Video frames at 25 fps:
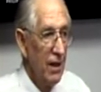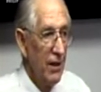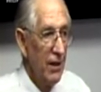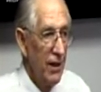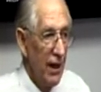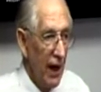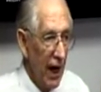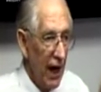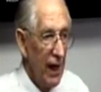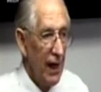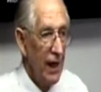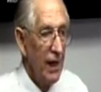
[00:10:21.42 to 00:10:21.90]

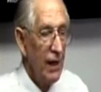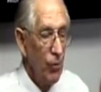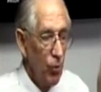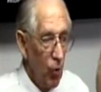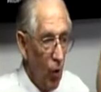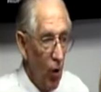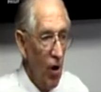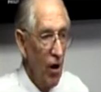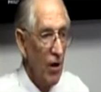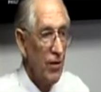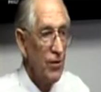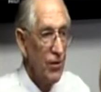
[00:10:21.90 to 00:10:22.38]
They
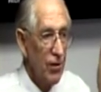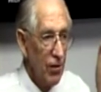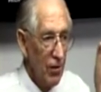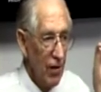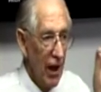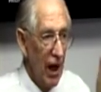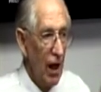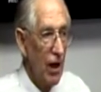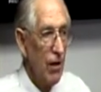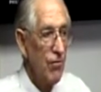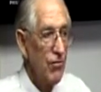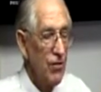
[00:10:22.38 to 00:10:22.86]
want to
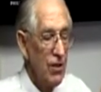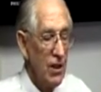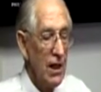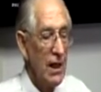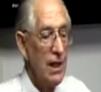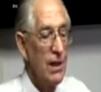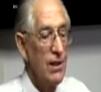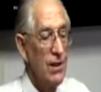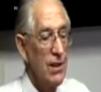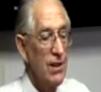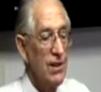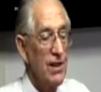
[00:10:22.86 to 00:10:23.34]
love
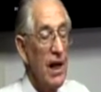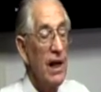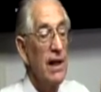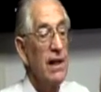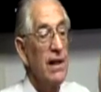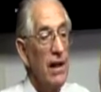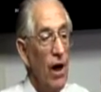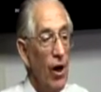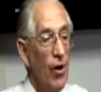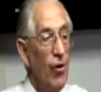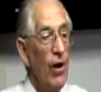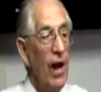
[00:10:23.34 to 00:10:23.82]
Jesus. They
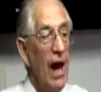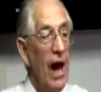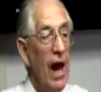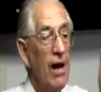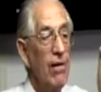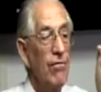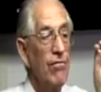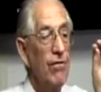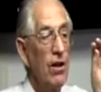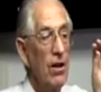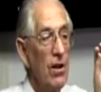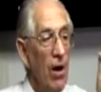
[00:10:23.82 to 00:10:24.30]
don't
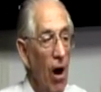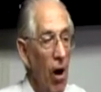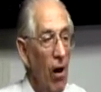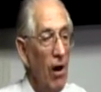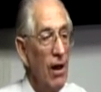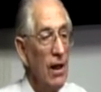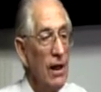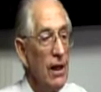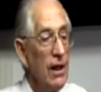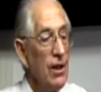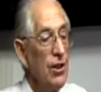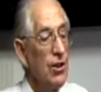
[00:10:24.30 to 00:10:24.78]
have the
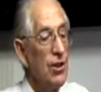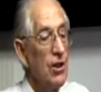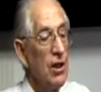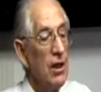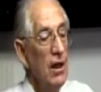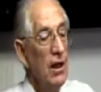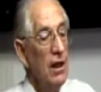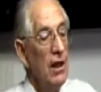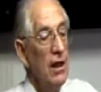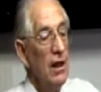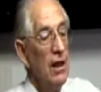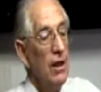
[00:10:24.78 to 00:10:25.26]
knowledge
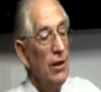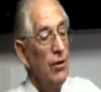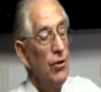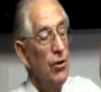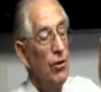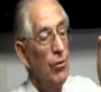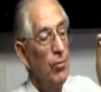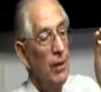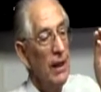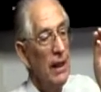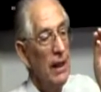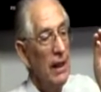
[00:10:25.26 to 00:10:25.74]

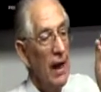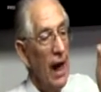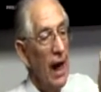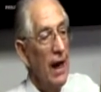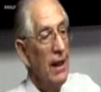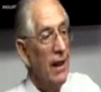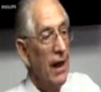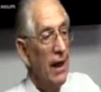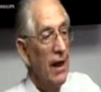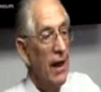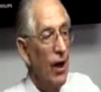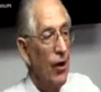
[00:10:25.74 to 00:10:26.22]
to be,
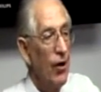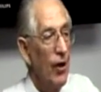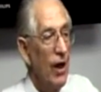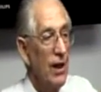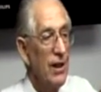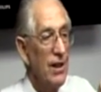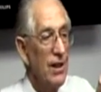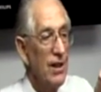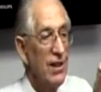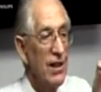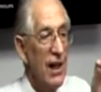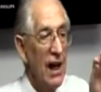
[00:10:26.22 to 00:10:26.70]
and they don't
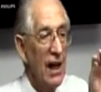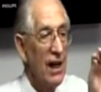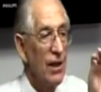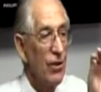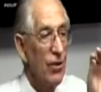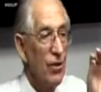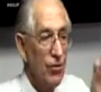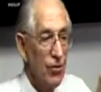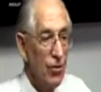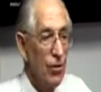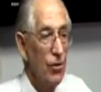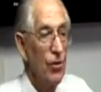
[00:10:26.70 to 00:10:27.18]
understand
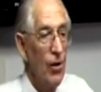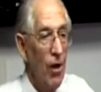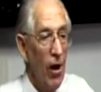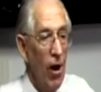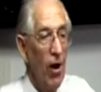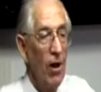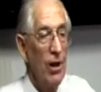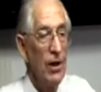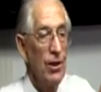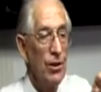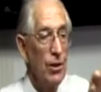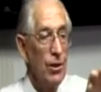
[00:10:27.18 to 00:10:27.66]
the true
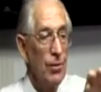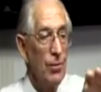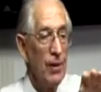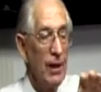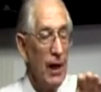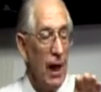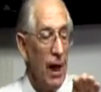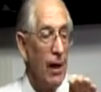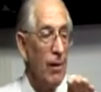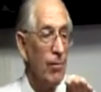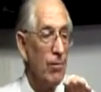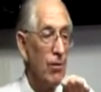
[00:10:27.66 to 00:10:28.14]
knowledge to
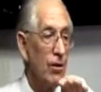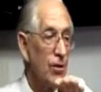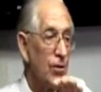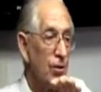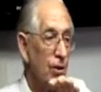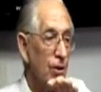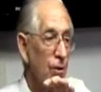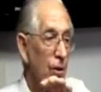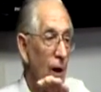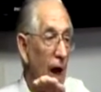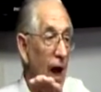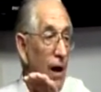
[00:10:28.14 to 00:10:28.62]
be able
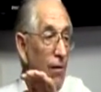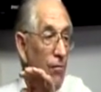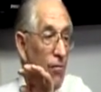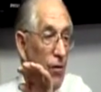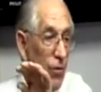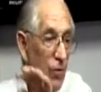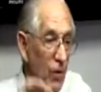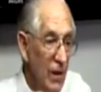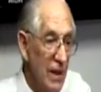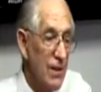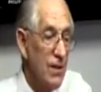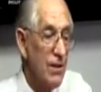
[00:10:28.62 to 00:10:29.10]
to have the
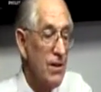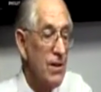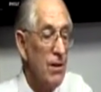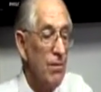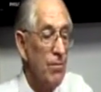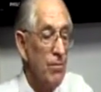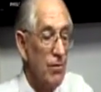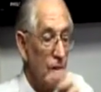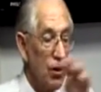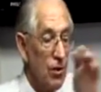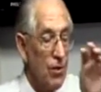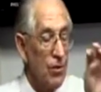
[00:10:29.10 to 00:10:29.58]

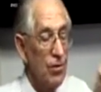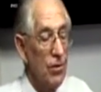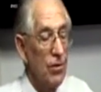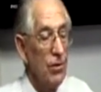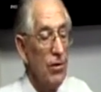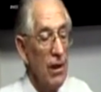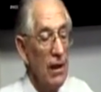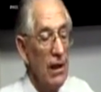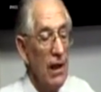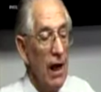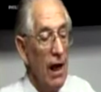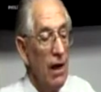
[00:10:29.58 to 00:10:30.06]
wisdom to
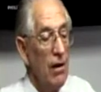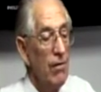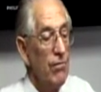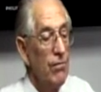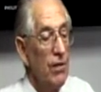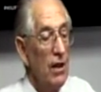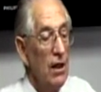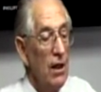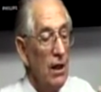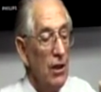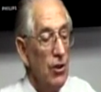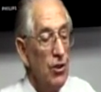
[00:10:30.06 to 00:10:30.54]
truly love
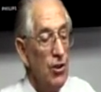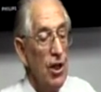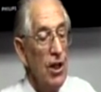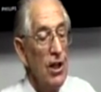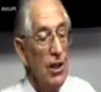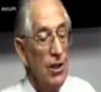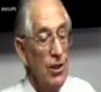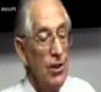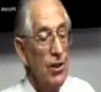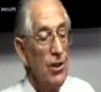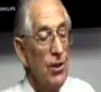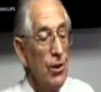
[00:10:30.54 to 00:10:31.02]

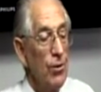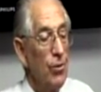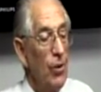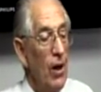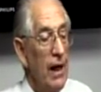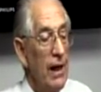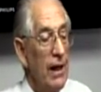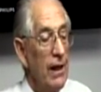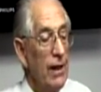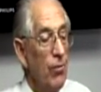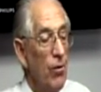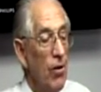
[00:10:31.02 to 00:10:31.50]
Jesus the
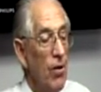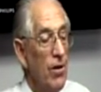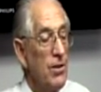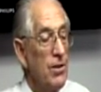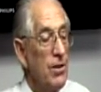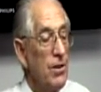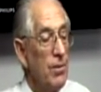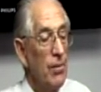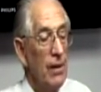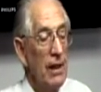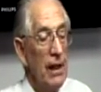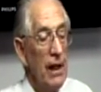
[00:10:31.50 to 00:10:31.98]
way he wants
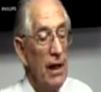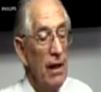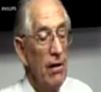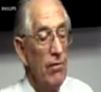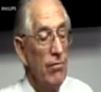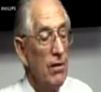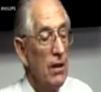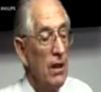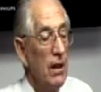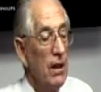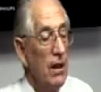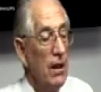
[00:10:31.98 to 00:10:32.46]
to be
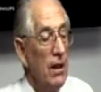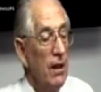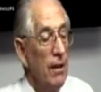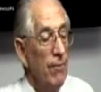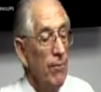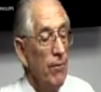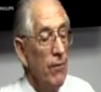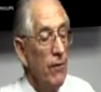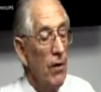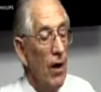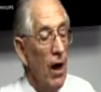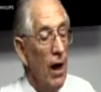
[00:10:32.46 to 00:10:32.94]
loved,
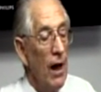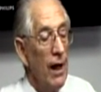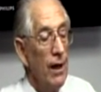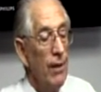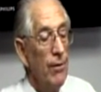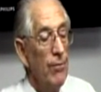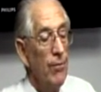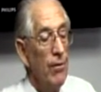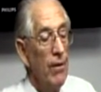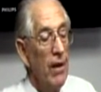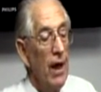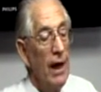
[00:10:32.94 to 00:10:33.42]
right?
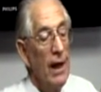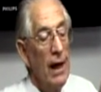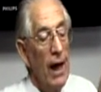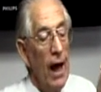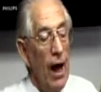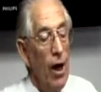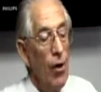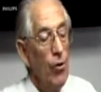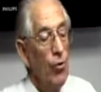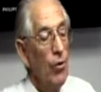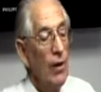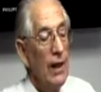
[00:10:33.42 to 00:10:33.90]
They
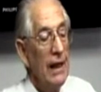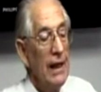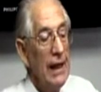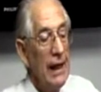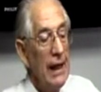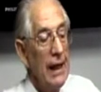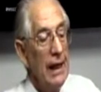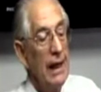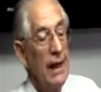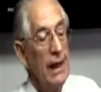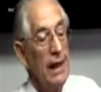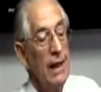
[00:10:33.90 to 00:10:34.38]
only
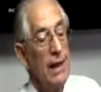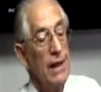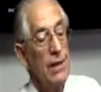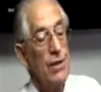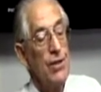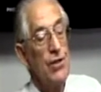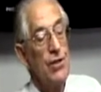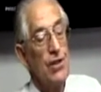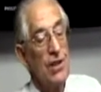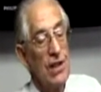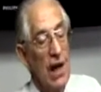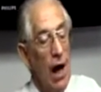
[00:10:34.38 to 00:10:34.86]
hear
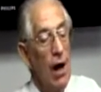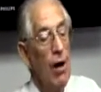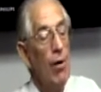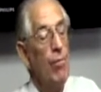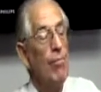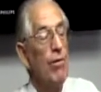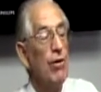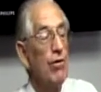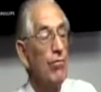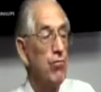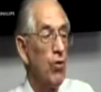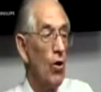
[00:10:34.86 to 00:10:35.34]

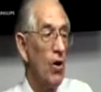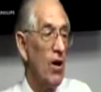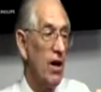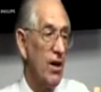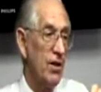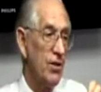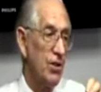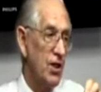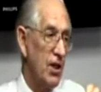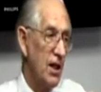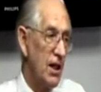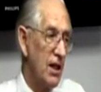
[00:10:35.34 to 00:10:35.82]
some of
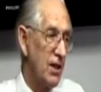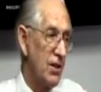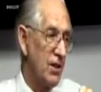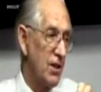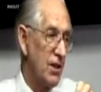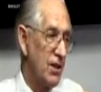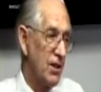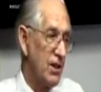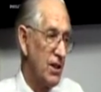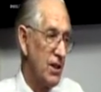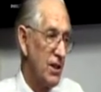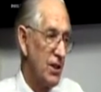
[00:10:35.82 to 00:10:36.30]
what
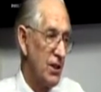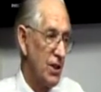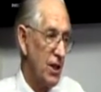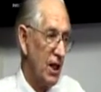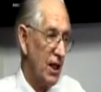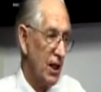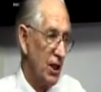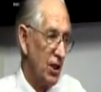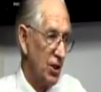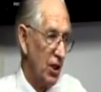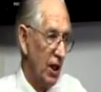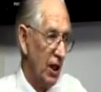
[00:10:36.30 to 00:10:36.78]
Jesus is
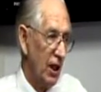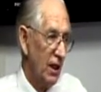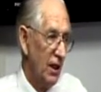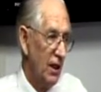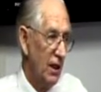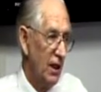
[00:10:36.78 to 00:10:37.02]
teaching,